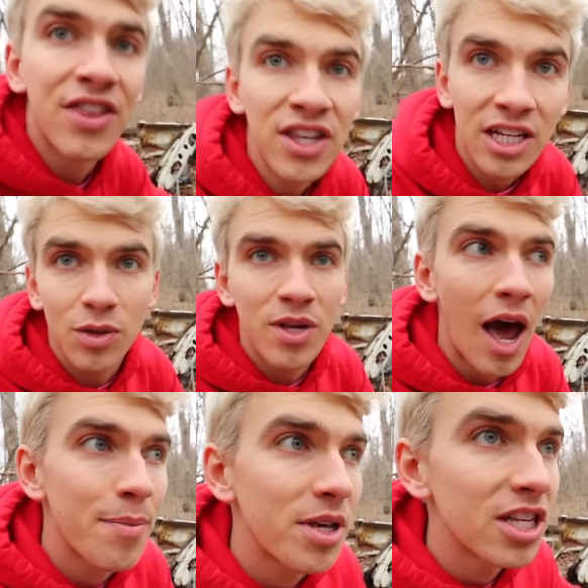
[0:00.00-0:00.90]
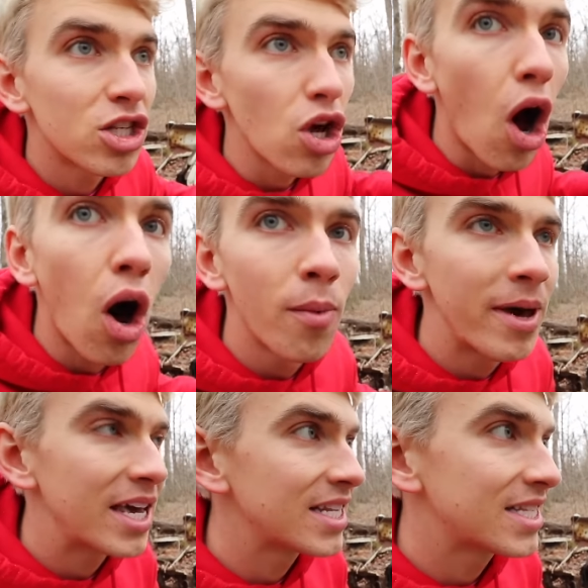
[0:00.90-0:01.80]
I think that's what's happening. This is all
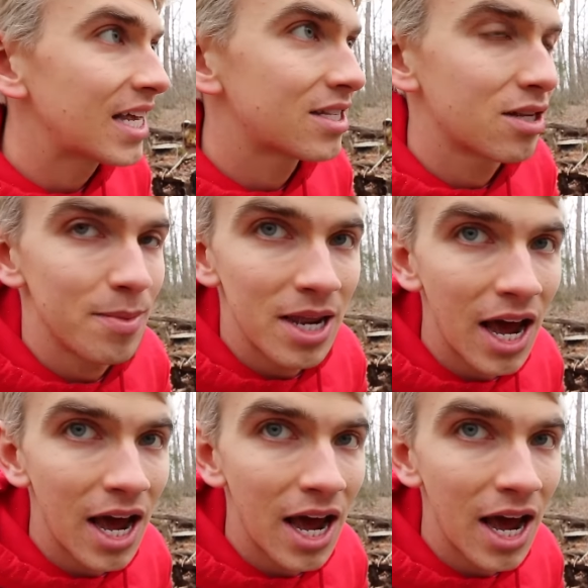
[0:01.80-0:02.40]
making sense to me